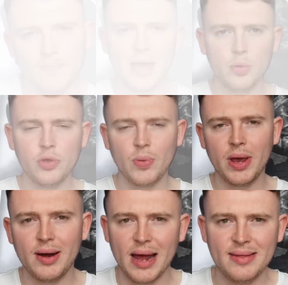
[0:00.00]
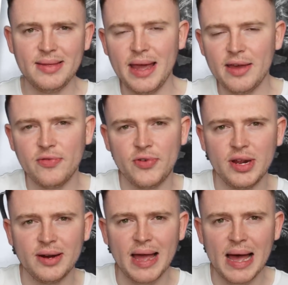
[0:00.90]
Elsewhere in dates for
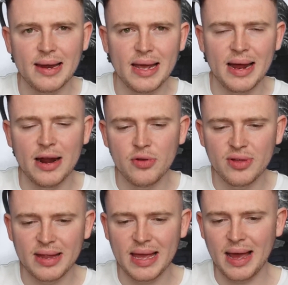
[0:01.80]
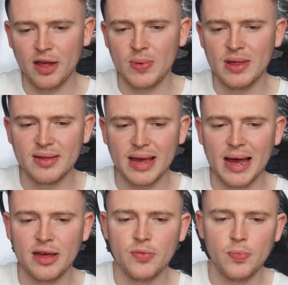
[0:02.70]
your diary, announced today has been
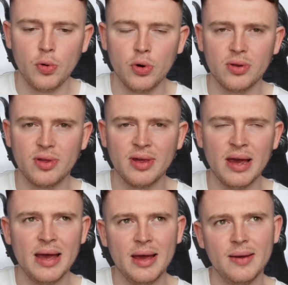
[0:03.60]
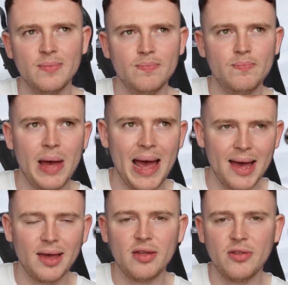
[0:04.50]
Sky Sports
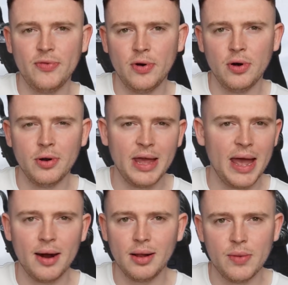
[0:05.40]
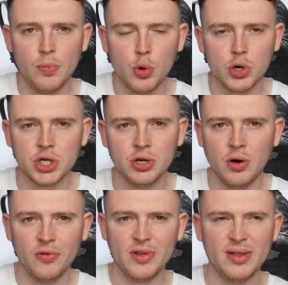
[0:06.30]
picks for the early portion of the